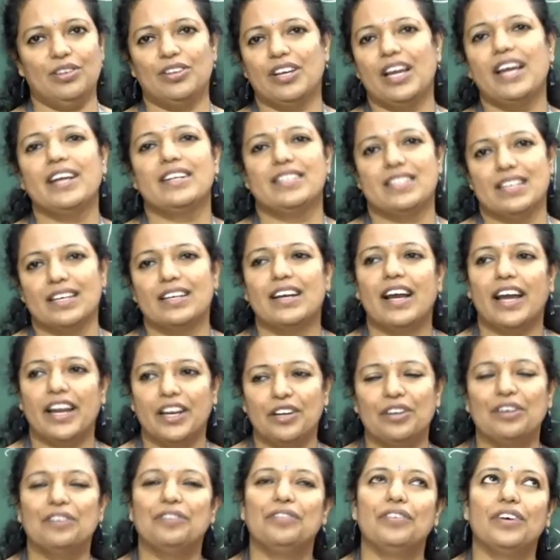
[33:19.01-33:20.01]
Okay, it's a
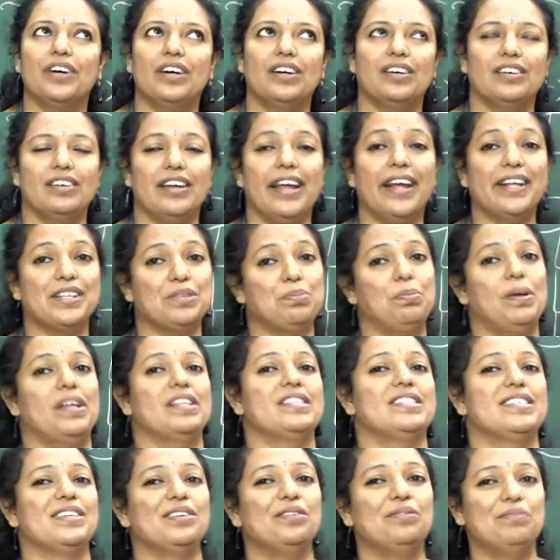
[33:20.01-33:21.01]
kind of
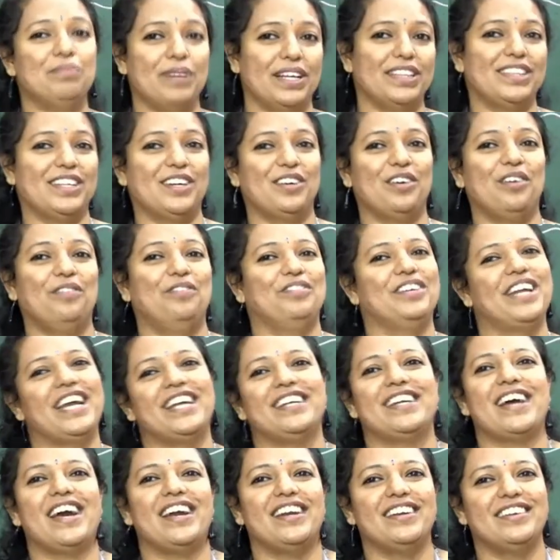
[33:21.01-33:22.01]
expensive method of
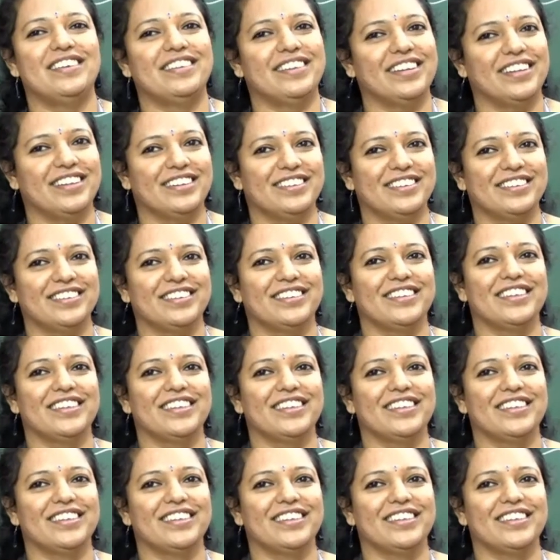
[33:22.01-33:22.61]
data entry.